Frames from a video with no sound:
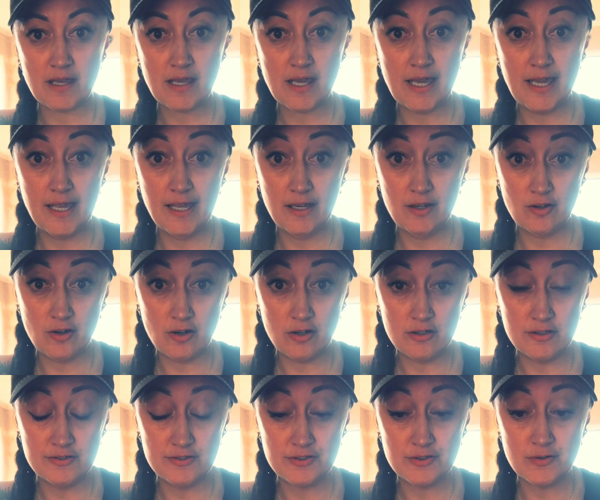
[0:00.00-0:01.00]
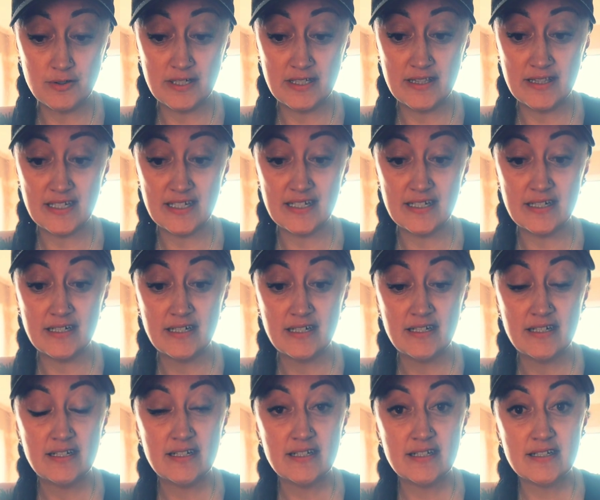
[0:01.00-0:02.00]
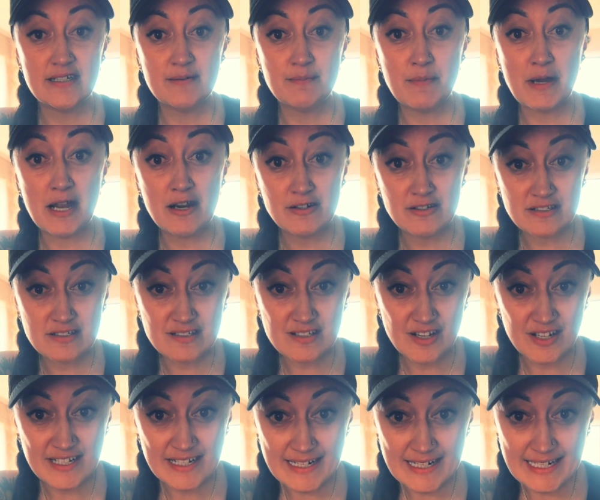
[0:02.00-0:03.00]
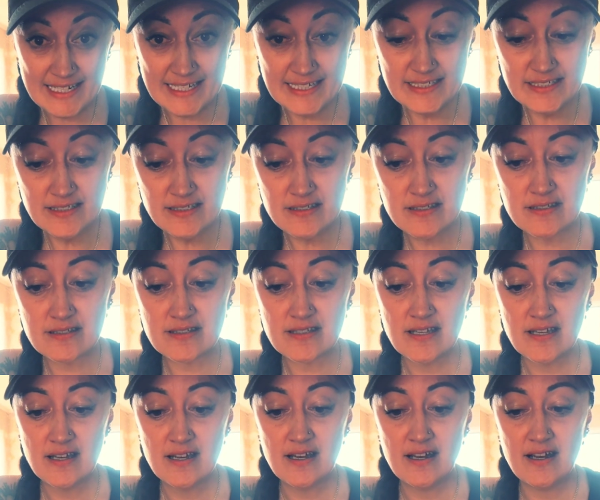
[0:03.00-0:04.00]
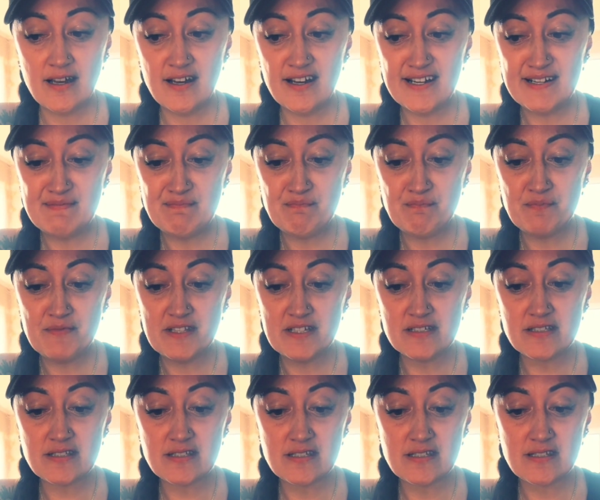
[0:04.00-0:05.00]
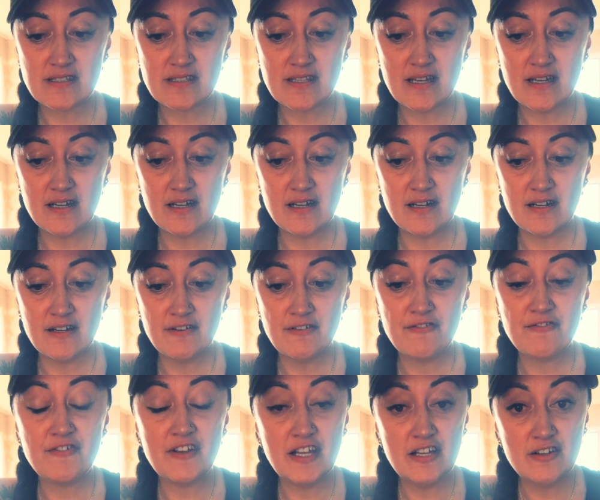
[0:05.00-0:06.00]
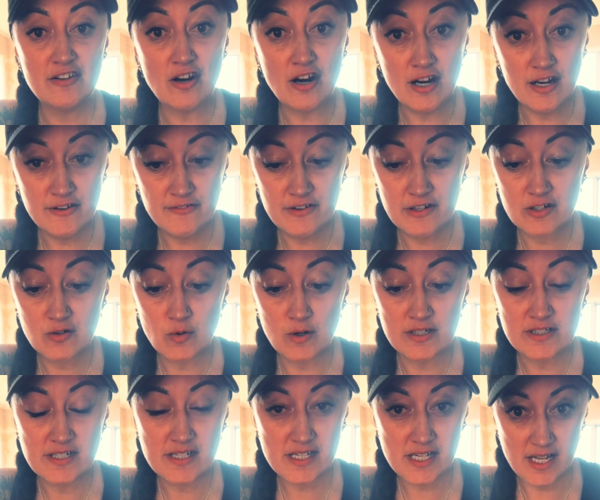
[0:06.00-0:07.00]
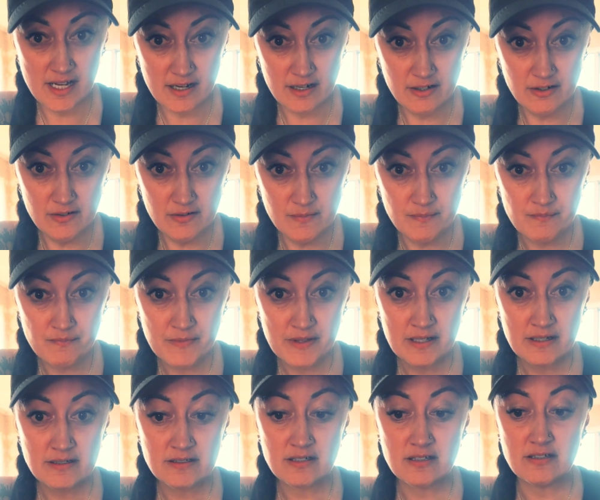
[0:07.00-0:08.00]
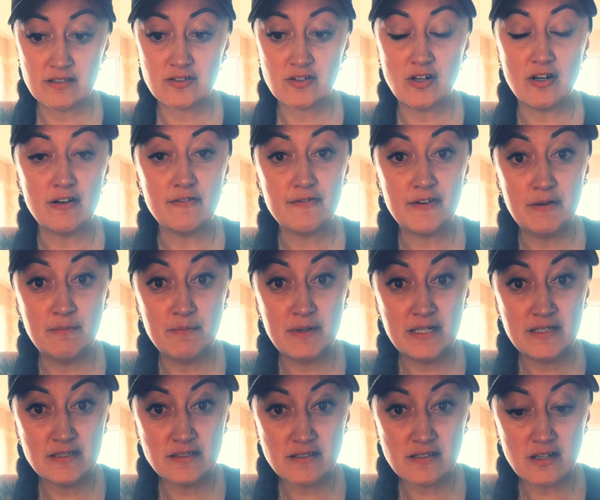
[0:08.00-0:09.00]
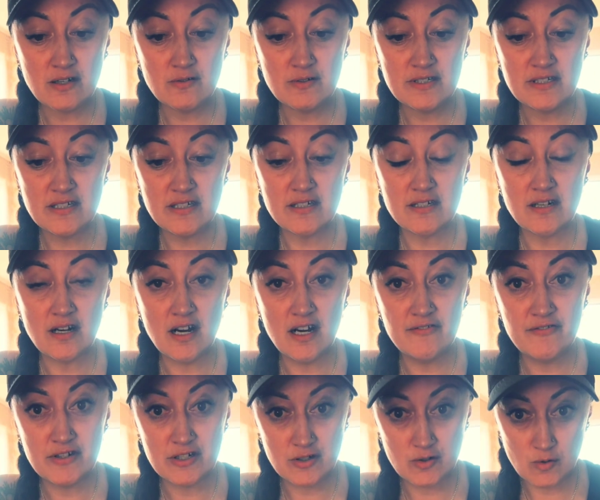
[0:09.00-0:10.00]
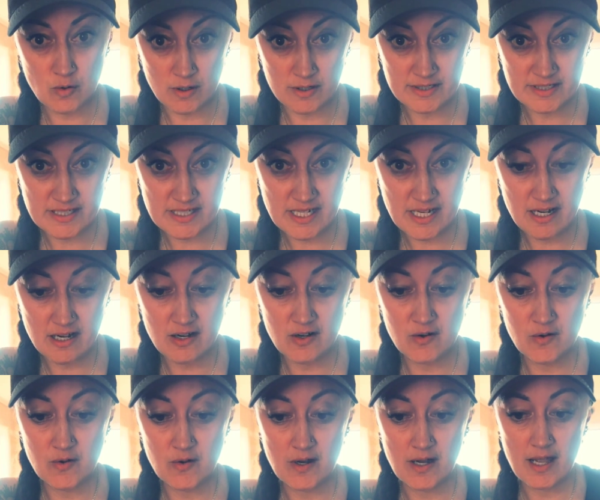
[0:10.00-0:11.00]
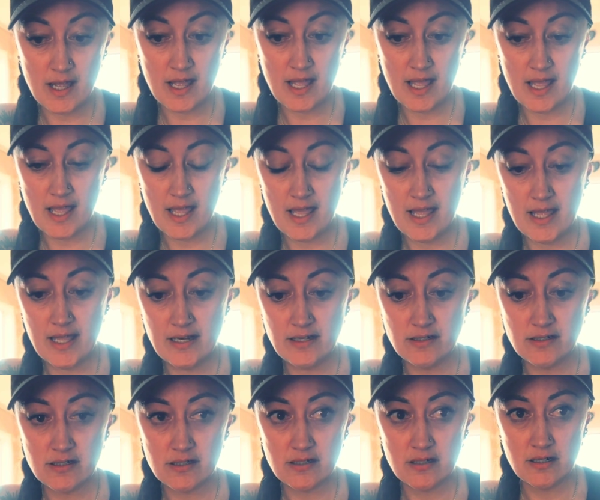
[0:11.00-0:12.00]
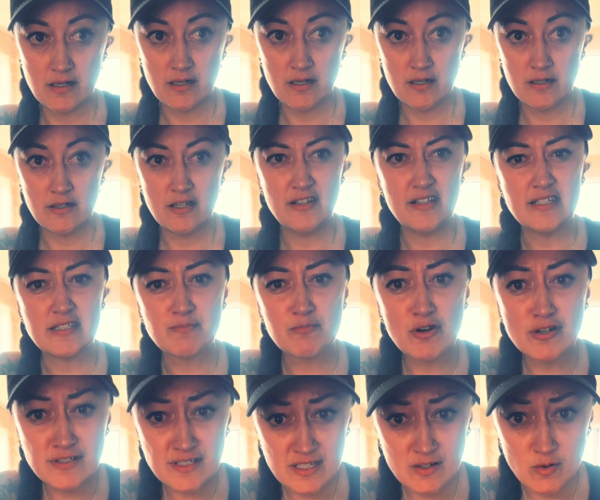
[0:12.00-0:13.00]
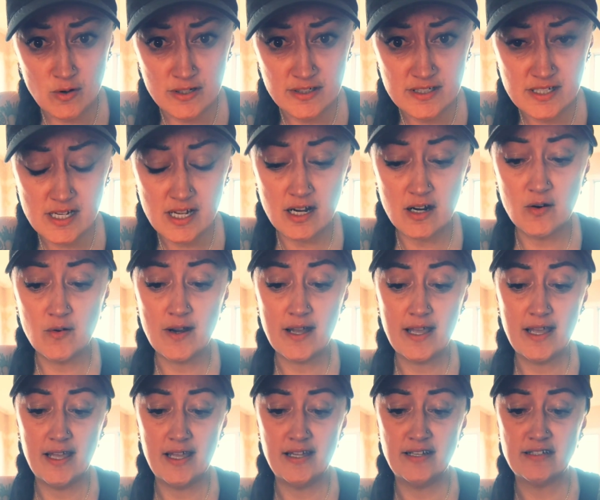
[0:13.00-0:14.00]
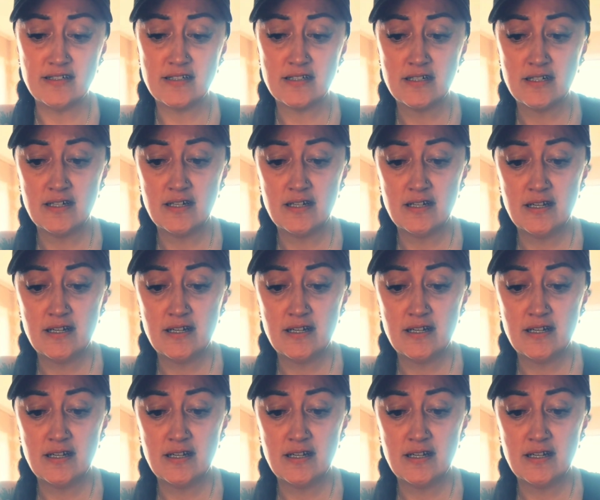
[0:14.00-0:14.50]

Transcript: keen on doing the parasite cleanse. This is the IverQuantel. So it's got fenbendazole in it, IverQuantel, and no, that's Praziquantel and